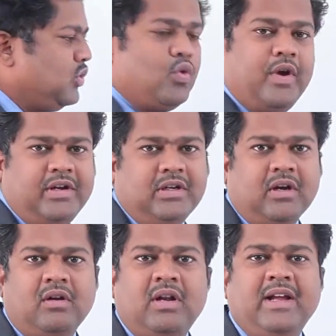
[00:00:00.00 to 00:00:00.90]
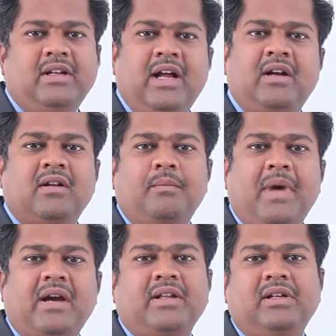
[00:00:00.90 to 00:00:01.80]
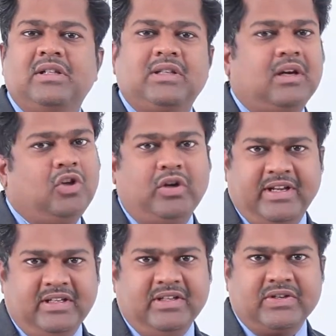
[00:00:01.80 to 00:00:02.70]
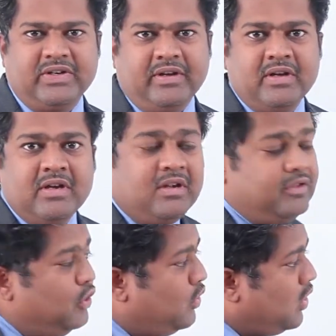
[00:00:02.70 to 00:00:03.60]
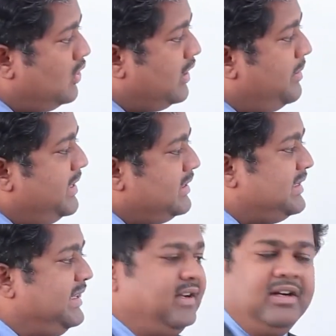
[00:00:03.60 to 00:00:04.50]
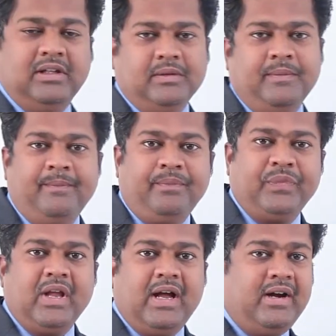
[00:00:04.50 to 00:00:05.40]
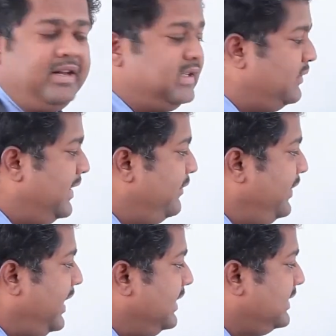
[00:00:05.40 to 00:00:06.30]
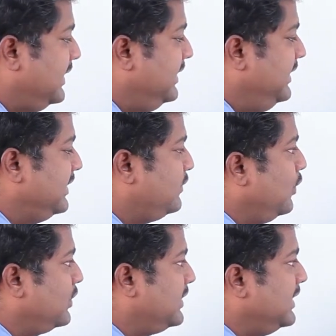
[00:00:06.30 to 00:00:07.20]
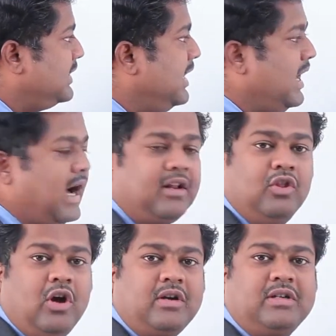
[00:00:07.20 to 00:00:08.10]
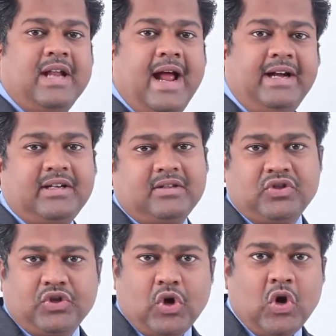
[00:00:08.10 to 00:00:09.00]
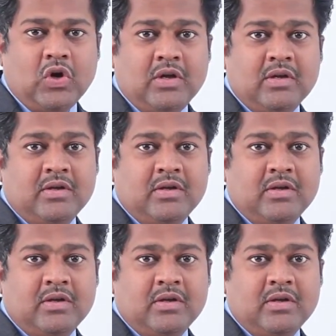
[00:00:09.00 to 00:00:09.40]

together, like that, particles are not existing. Neutron remains single. And this way, we can say these forces are not that strong,